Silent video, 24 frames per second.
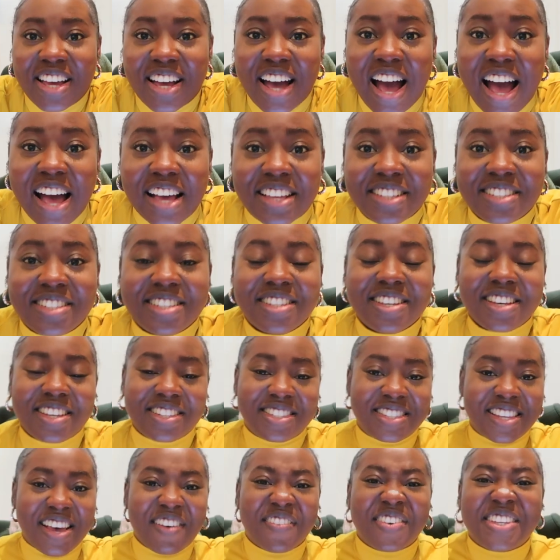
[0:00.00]
Guys, it's
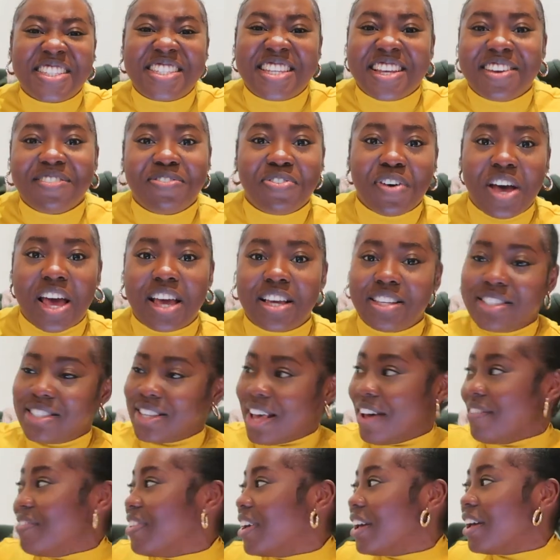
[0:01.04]

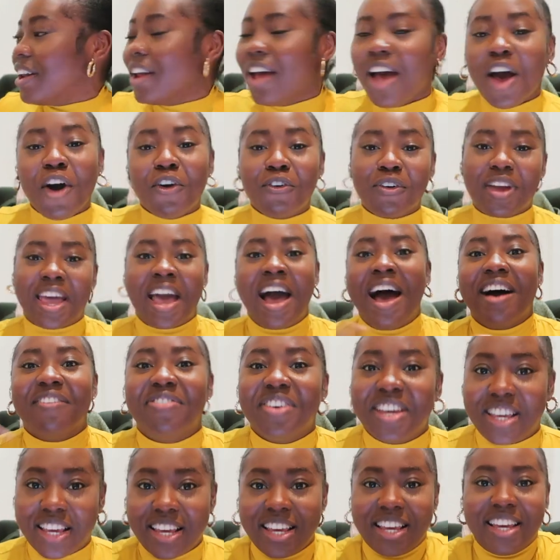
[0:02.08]
17:37. We
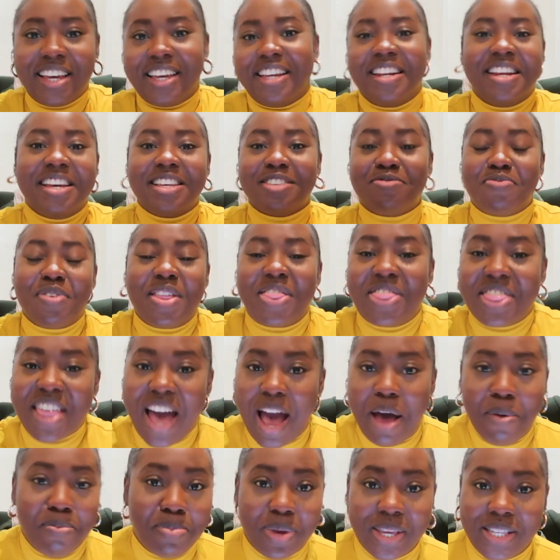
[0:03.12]
haven't eaten. It's been
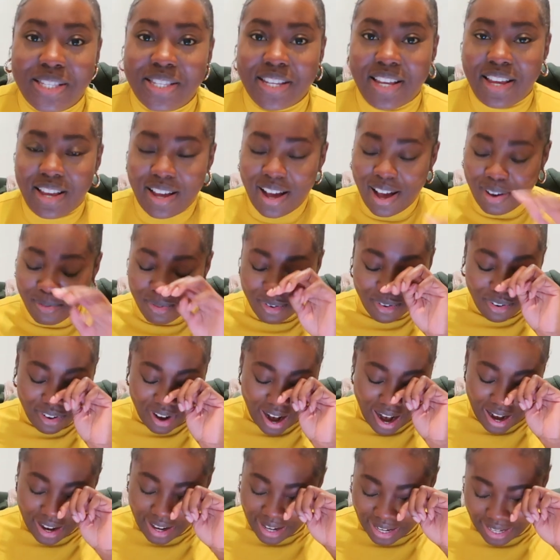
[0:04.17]
that busy. I'm
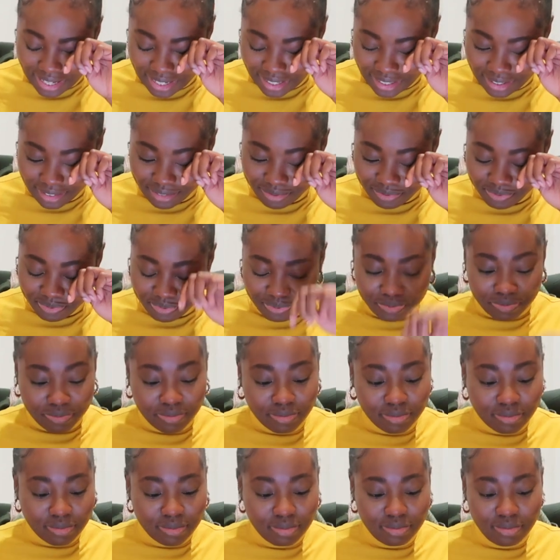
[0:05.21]
crying.
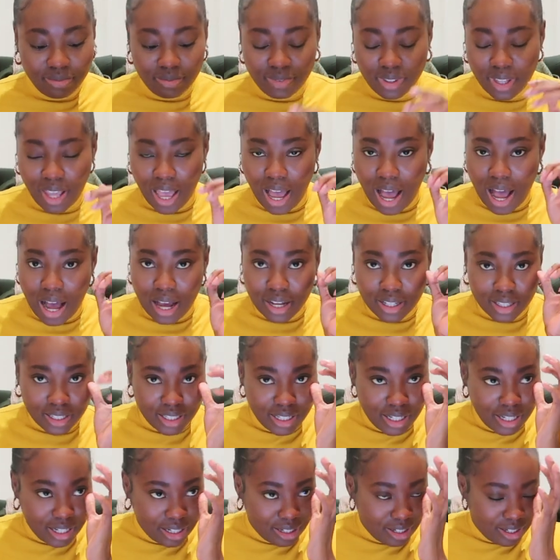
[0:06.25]
Oh,
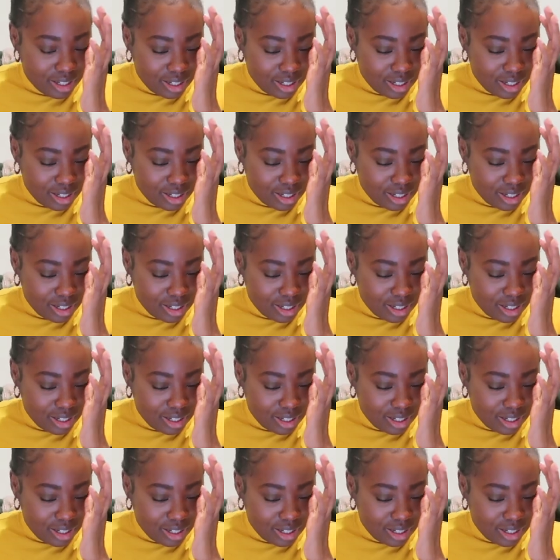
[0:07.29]
you.